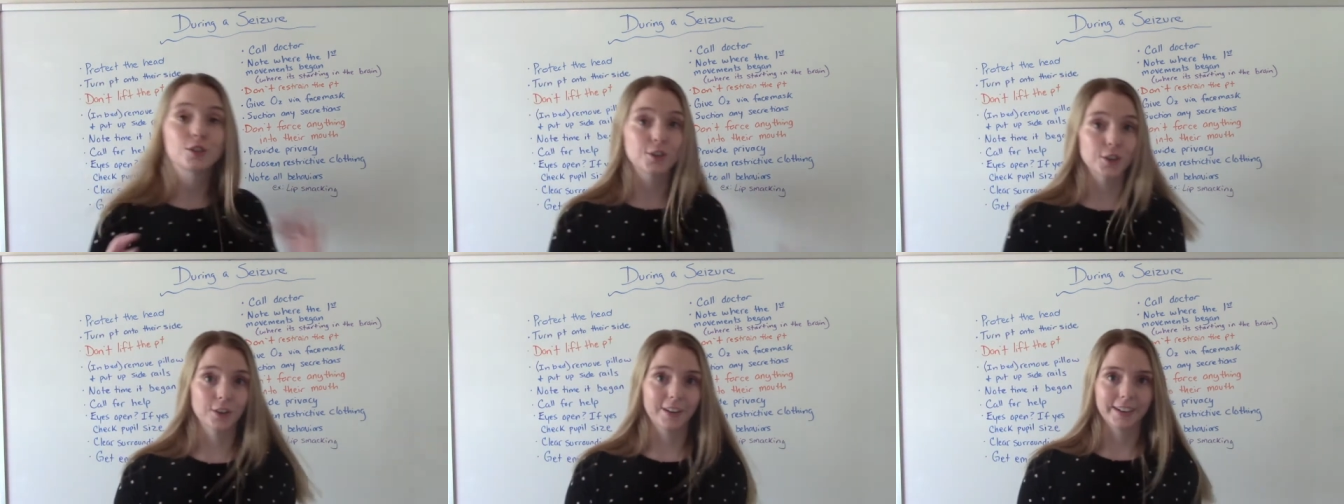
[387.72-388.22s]

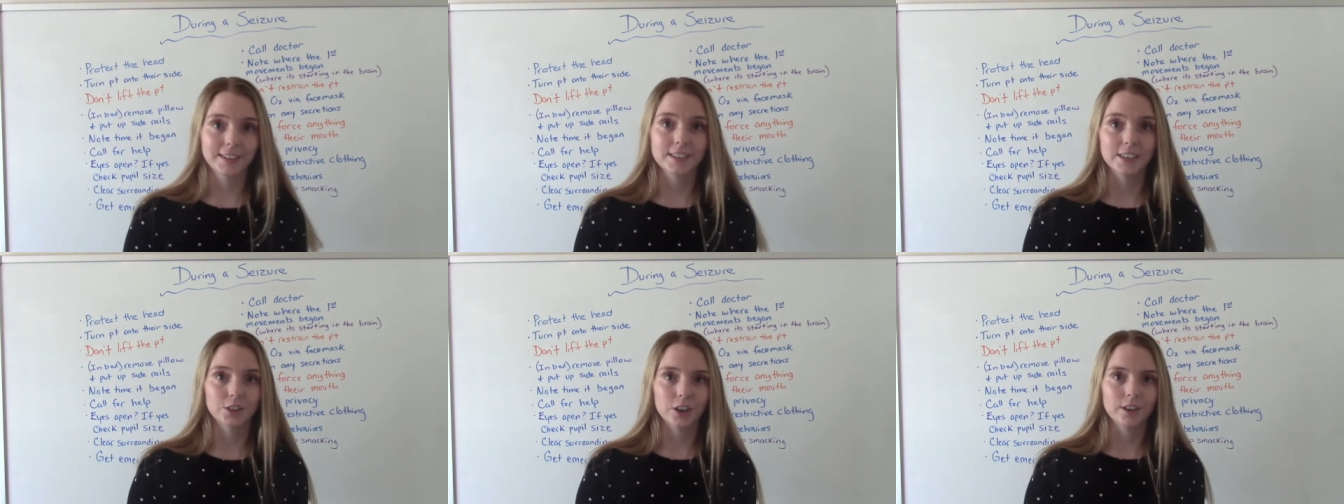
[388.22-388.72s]
during a
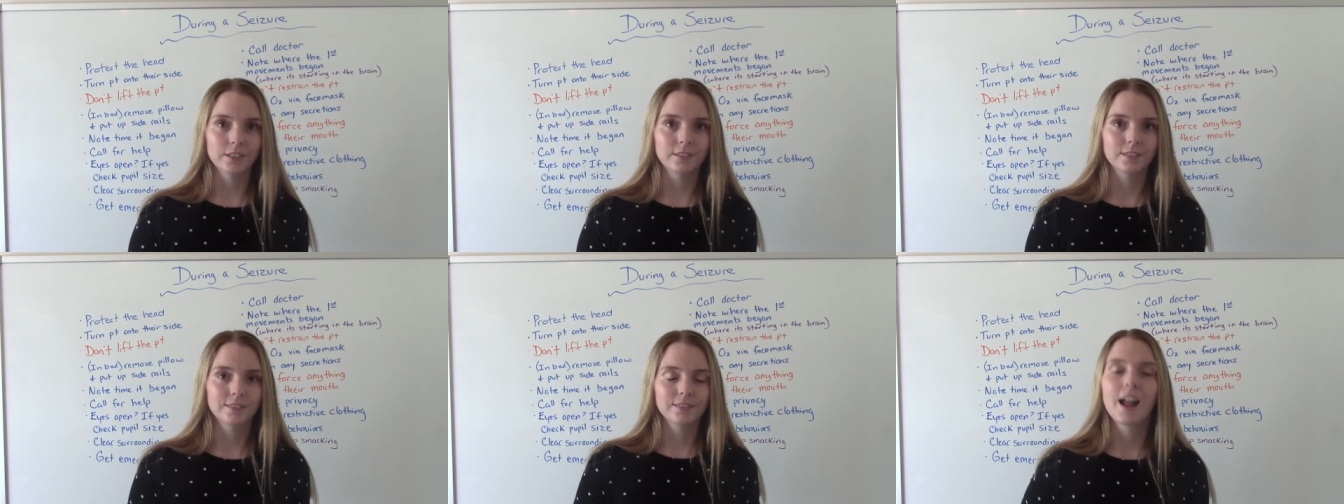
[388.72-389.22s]
seizure.
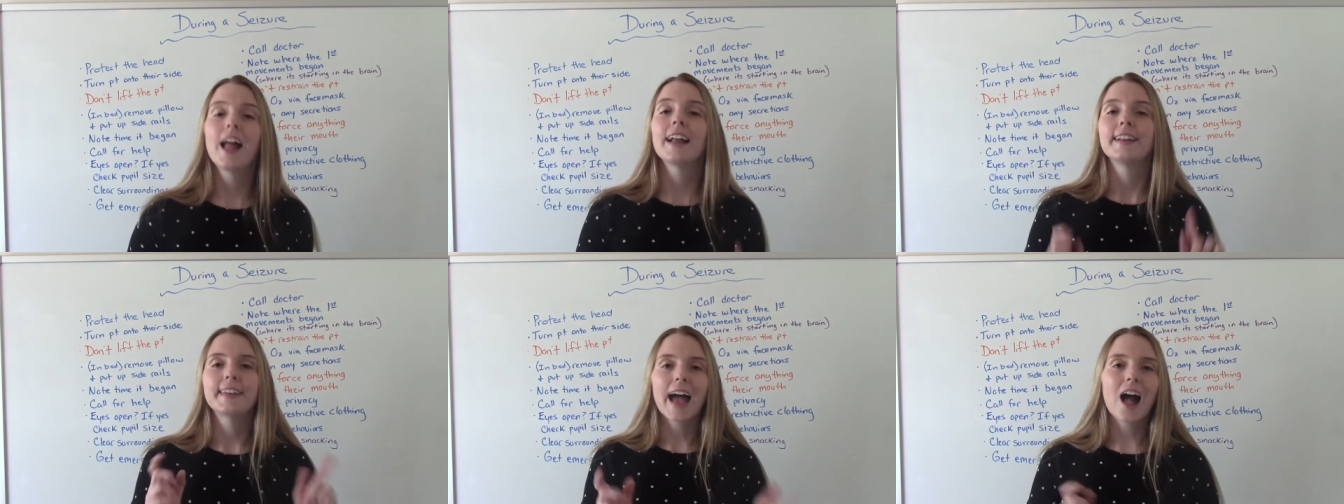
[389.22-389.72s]

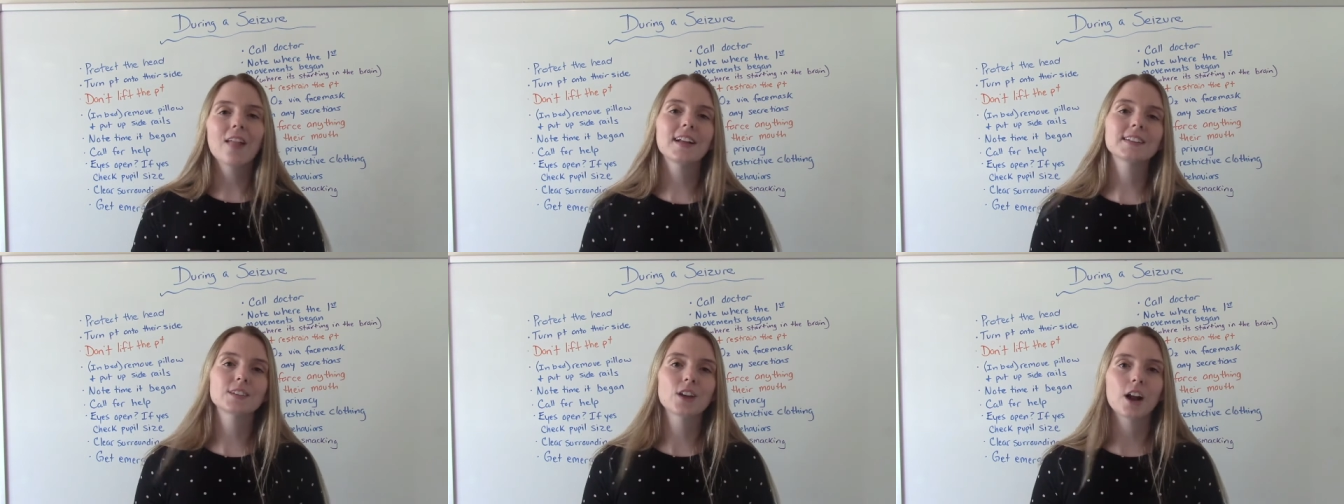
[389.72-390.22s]
Now
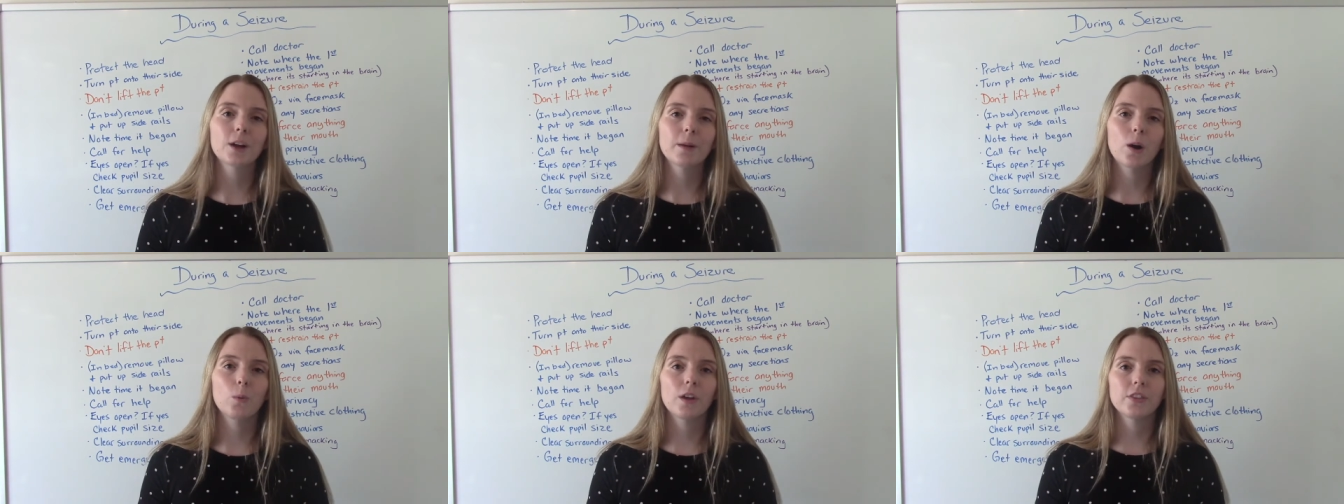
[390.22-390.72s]
let's talk
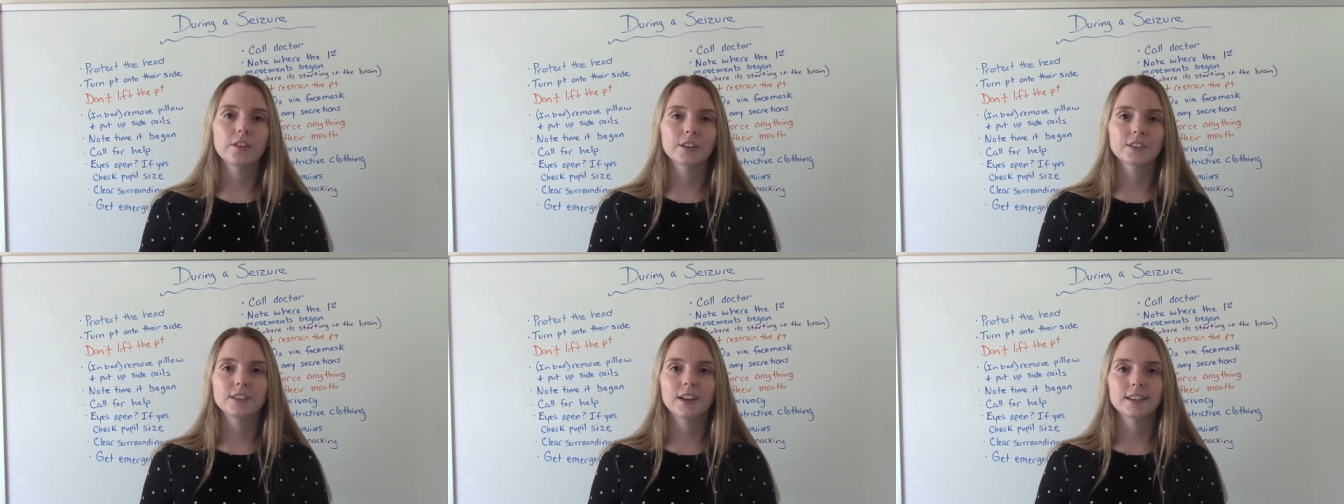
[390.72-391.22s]
about what the
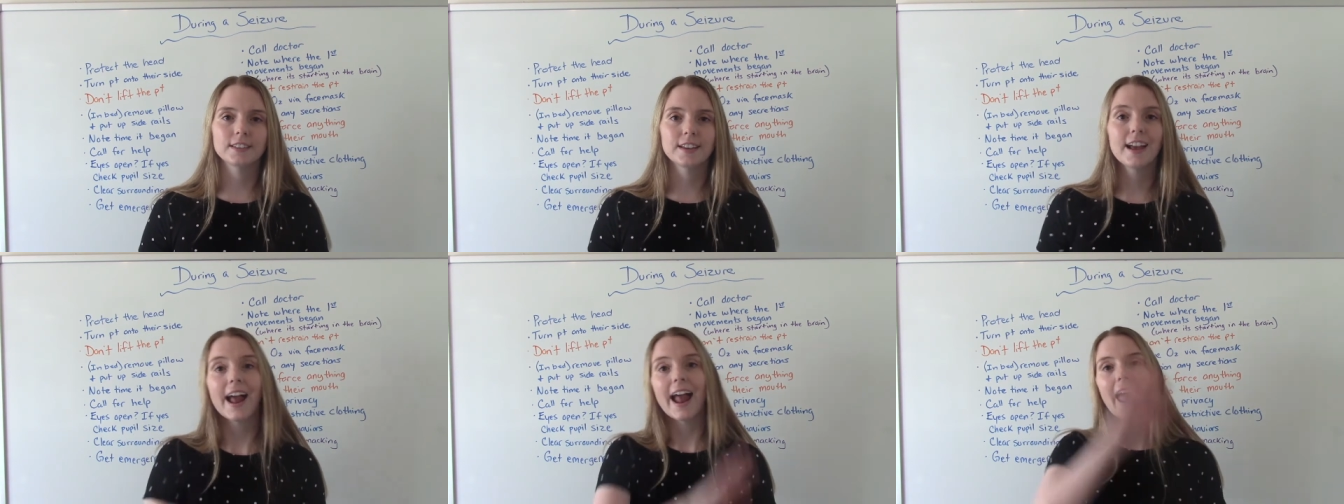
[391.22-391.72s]
nurse does
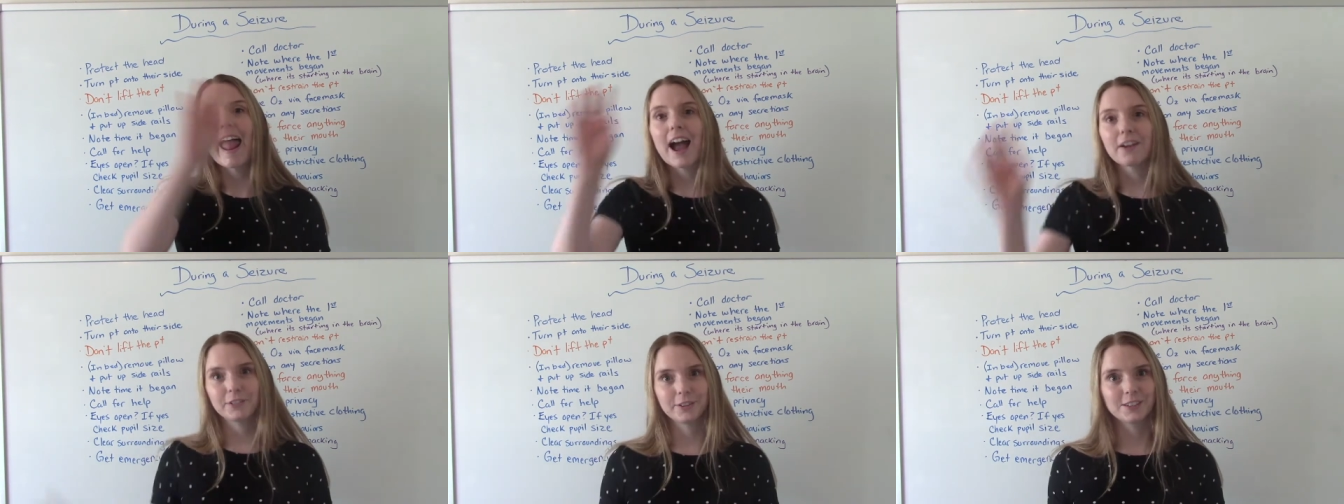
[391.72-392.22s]

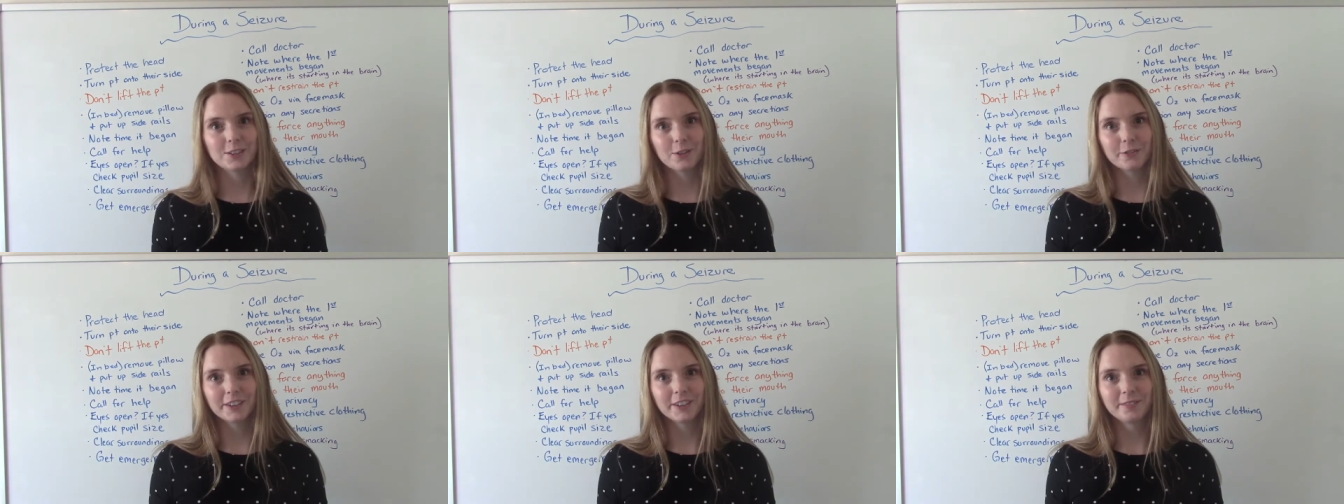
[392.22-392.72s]
after it's
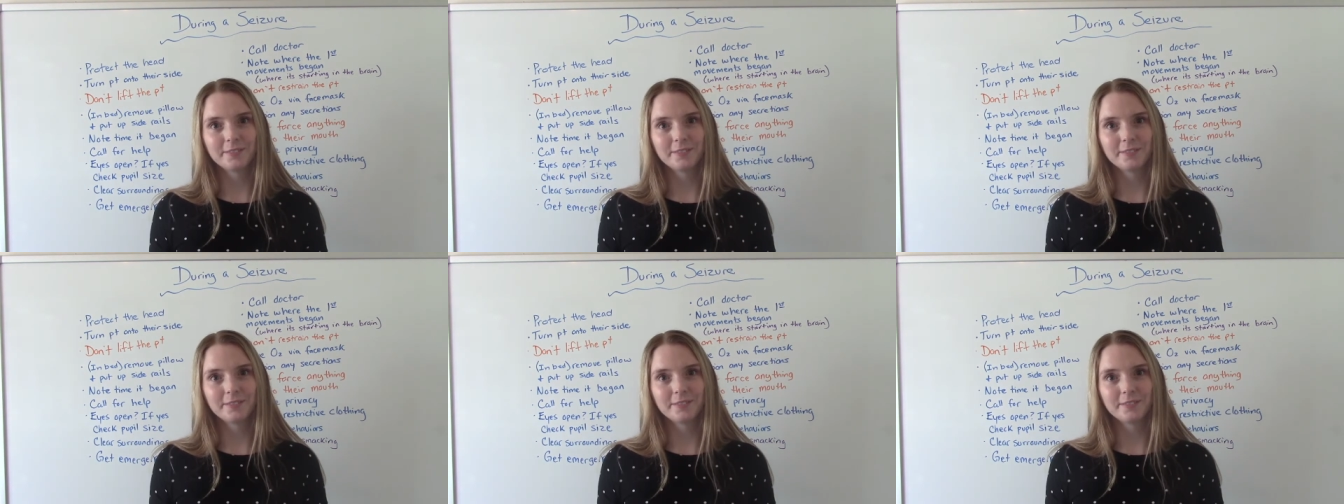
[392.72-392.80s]
over.